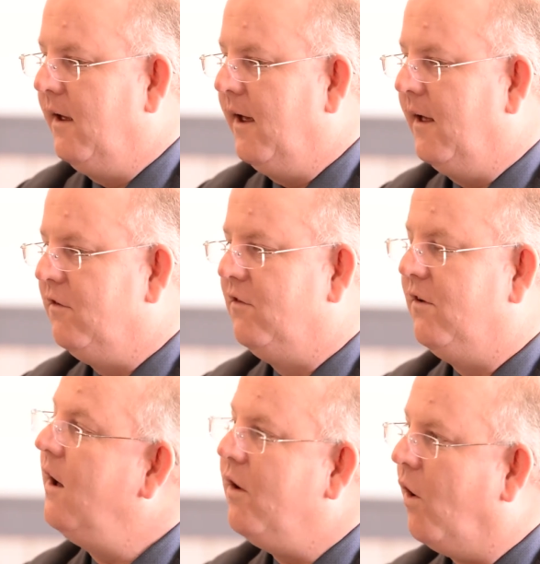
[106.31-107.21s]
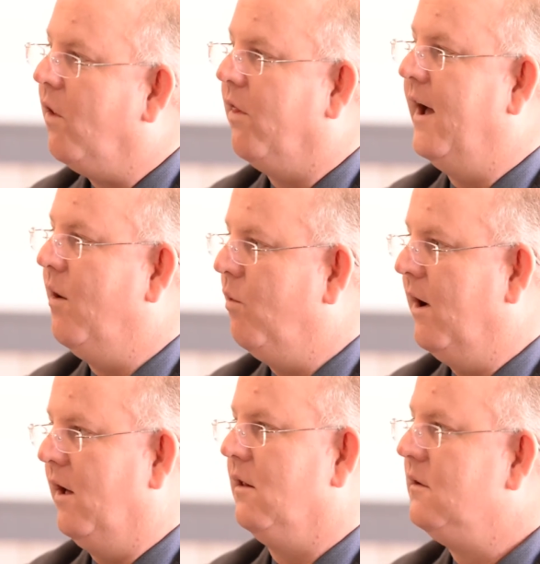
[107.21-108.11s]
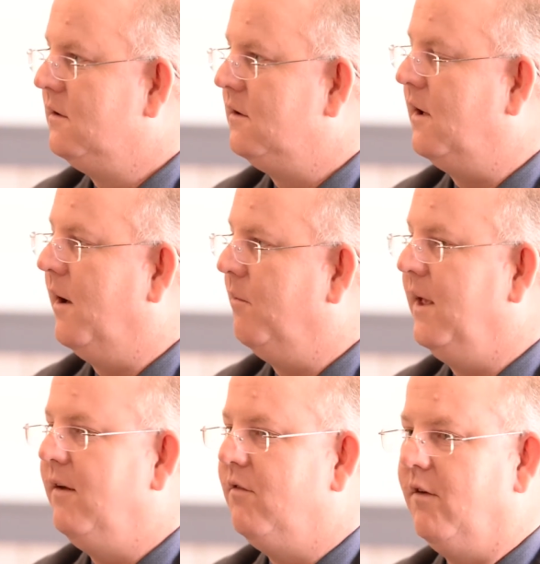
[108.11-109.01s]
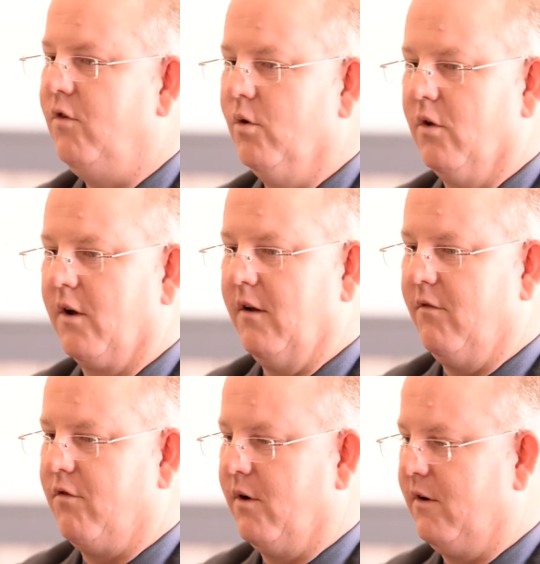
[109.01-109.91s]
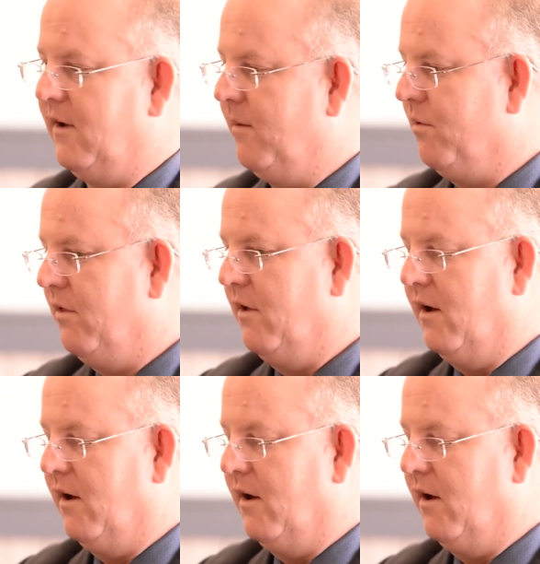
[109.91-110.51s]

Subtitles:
has done all that well. Even if you look at, for example,